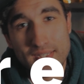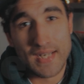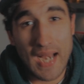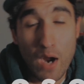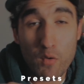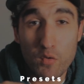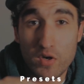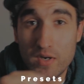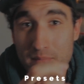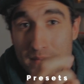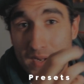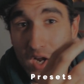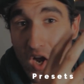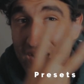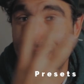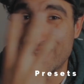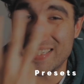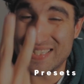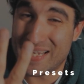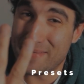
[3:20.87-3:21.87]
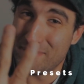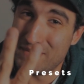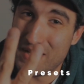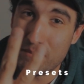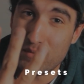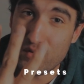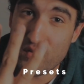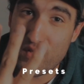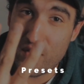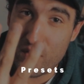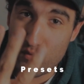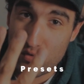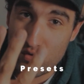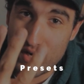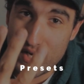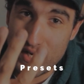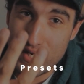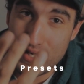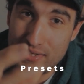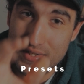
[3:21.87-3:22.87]
Now we're going to be on to tip number
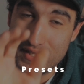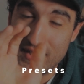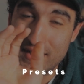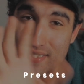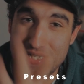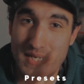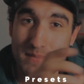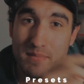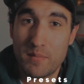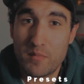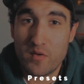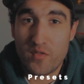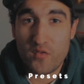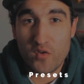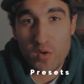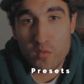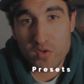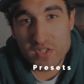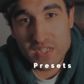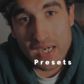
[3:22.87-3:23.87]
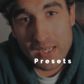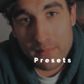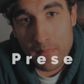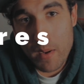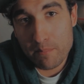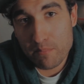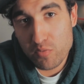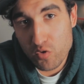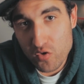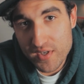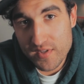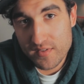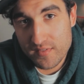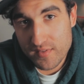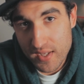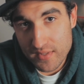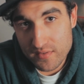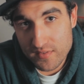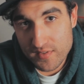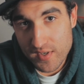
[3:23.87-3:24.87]
three. Tip number three, we're talking about
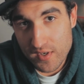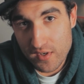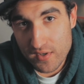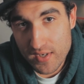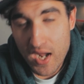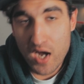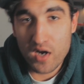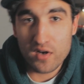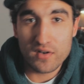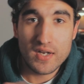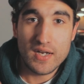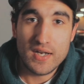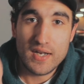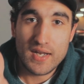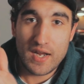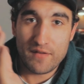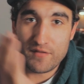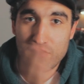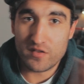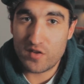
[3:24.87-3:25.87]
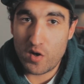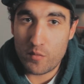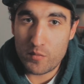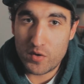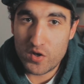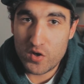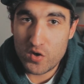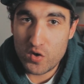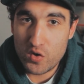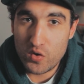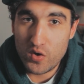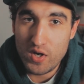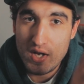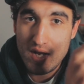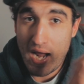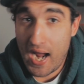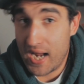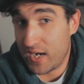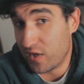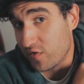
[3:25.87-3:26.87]
presets here. Now, if you're someone who
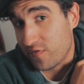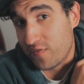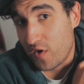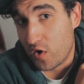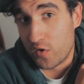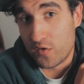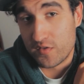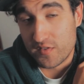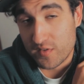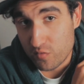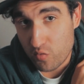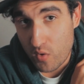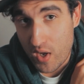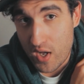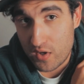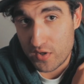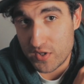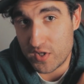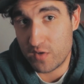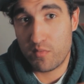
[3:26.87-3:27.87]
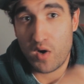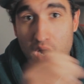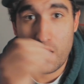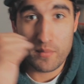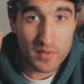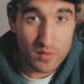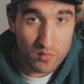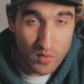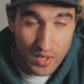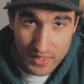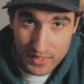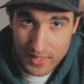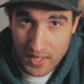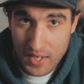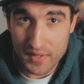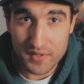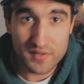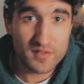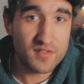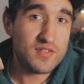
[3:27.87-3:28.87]
edits photos as well, you probably
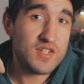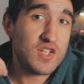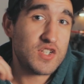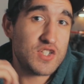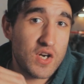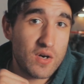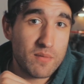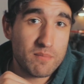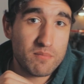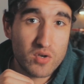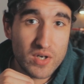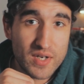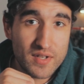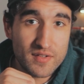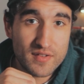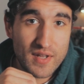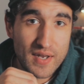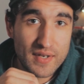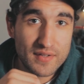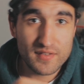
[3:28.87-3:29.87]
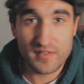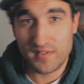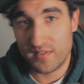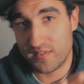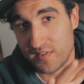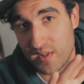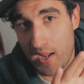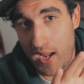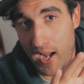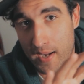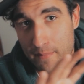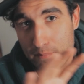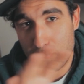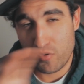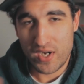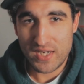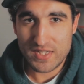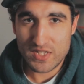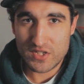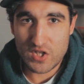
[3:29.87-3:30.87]
recognize the term presets as a
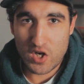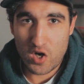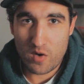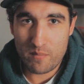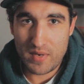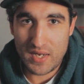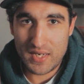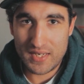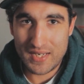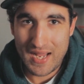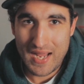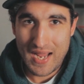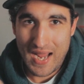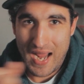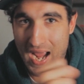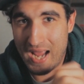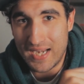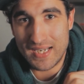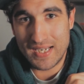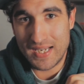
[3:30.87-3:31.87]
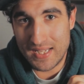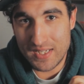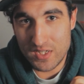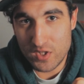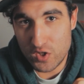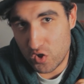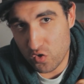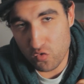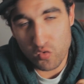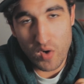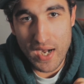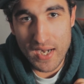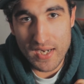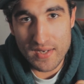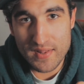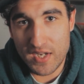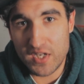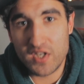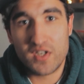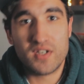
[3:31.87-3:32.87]
predetermined edited
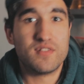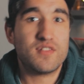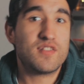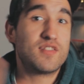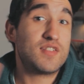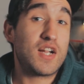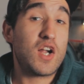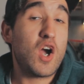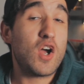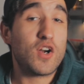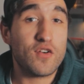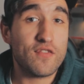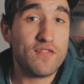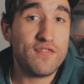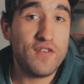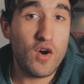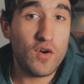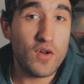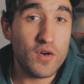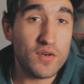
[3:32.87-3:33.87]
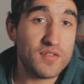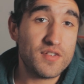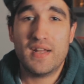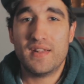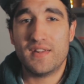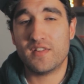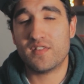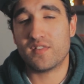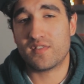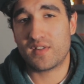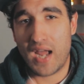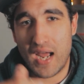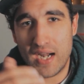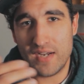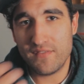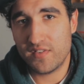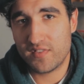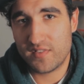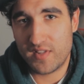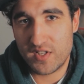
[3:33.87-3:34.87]
grade that you can stick on your photos. This is kind
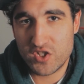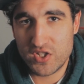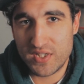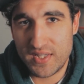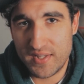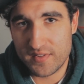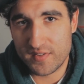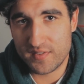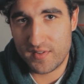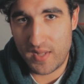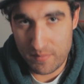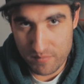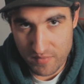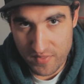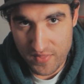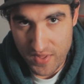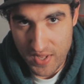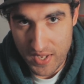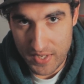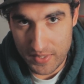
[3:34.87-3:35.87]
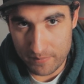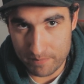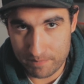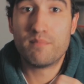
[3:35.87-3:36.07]
of essentially the same thing,